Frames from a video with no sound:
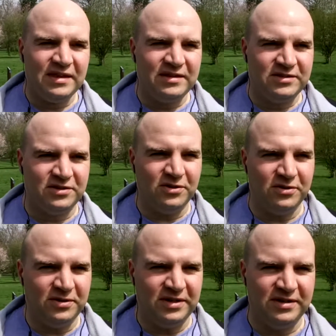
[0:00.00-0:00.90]

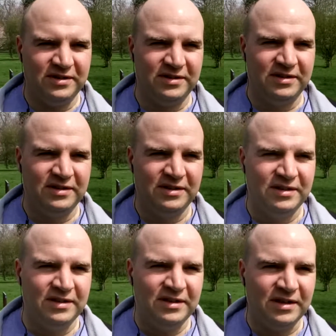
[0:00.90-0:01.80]
So
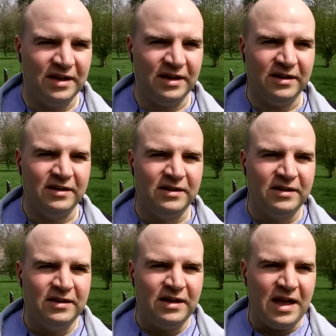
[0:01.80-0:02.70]
yeah,
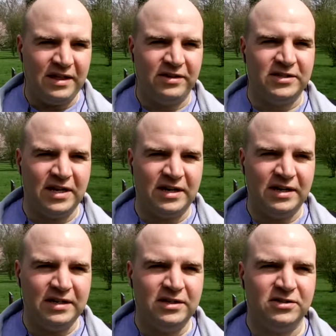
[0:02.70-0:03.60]
Athens had a
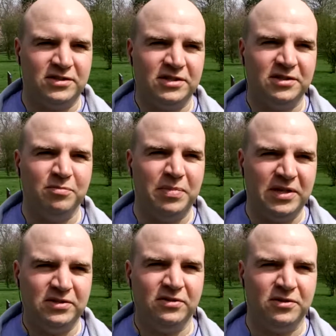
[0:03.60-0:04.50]
legal system
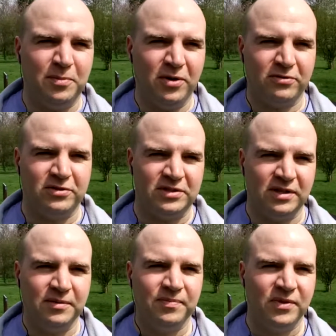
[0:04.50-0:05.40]
based on democracy,
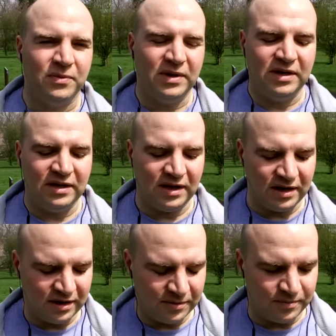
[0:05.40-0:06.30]
where
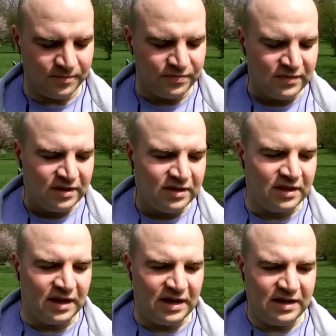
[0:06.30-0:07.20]
they
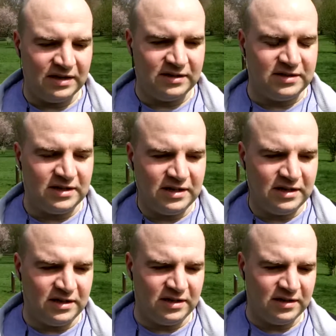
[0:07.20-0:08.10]
had
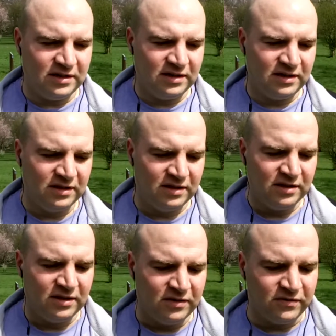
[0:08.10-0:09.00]

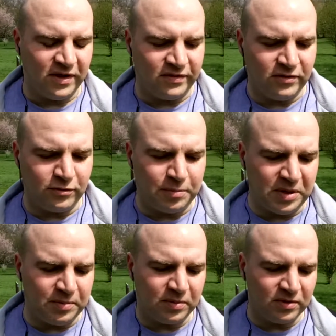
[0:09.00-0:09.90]
500
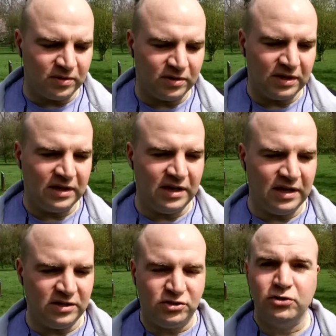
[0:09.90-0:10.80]
people in
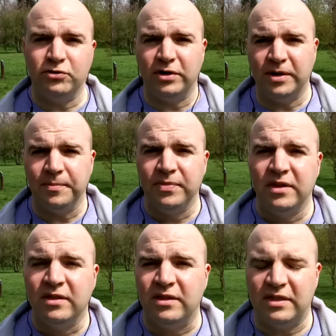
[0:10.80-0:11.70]
a jury
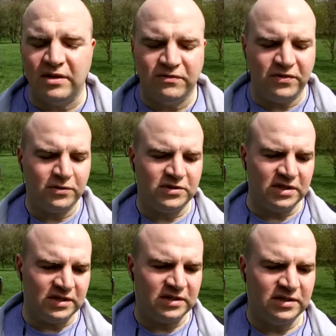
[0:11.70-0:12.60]
that then
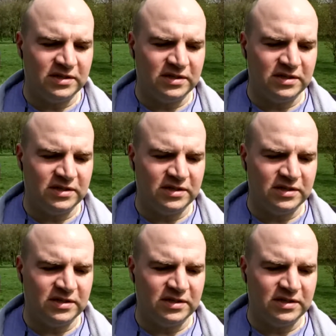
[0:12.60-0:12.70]
voted.